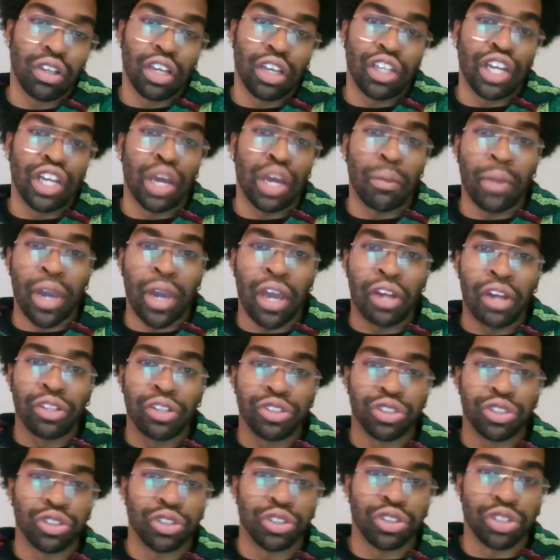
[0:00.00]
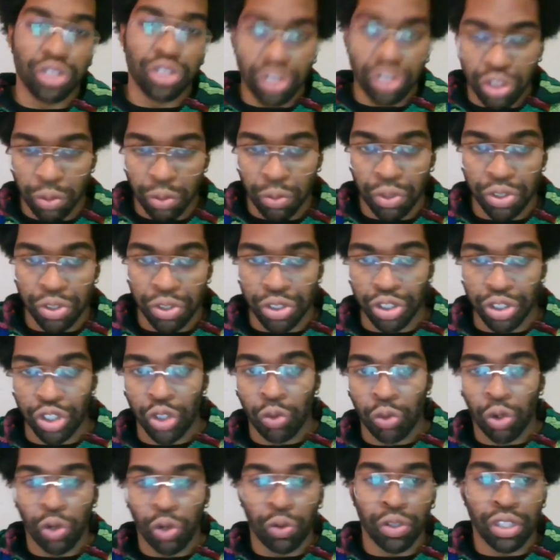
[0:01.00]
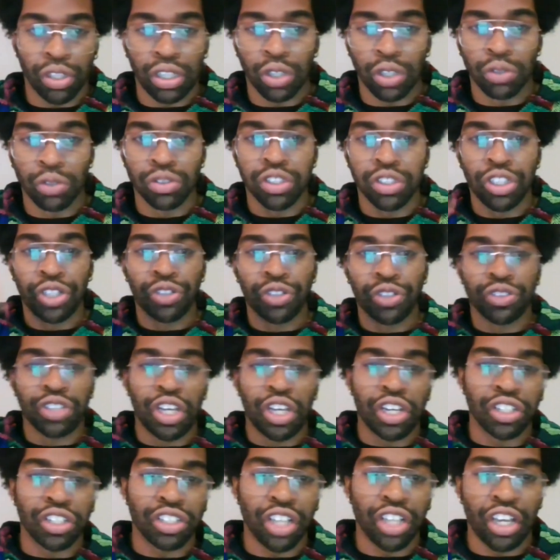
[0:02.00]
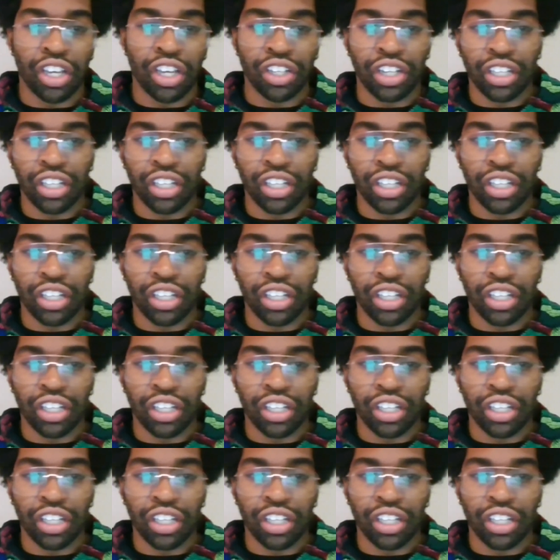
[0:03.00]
And that manager is someone you're going to work with closely in your day to day,